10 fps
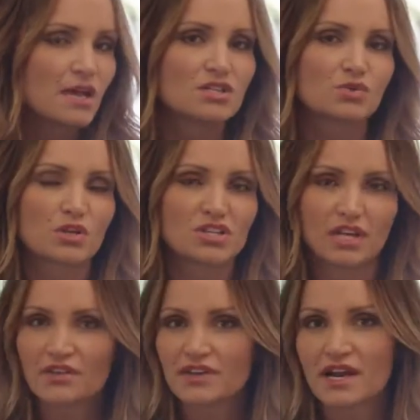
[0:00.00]

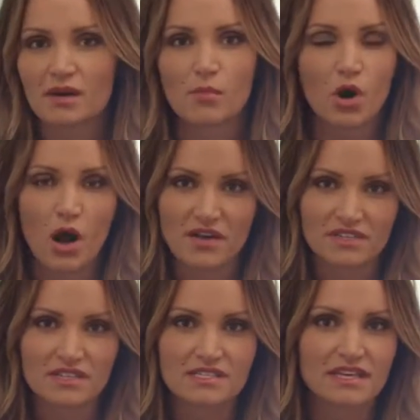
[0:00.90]
switching out the hair more
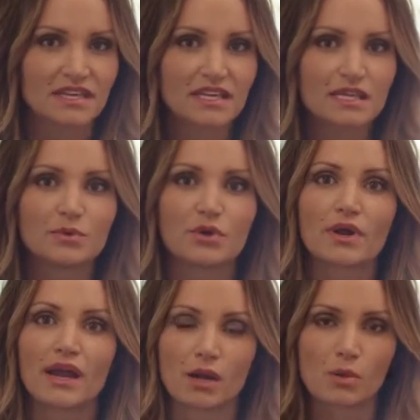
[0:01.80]
often is going to keep your
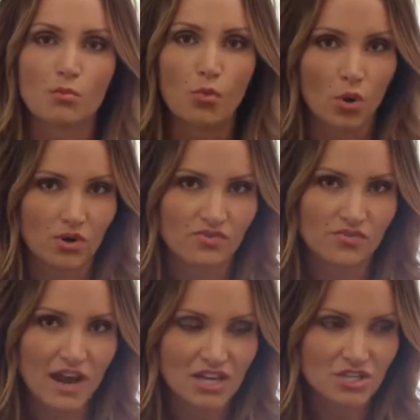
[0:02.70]
hair more
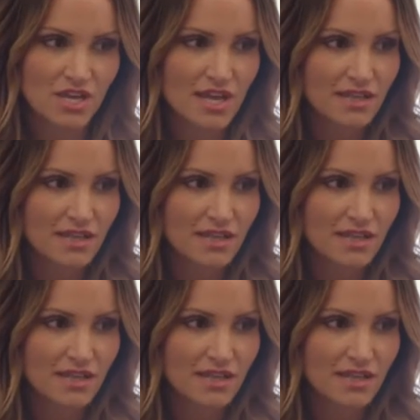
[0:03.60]
fresh.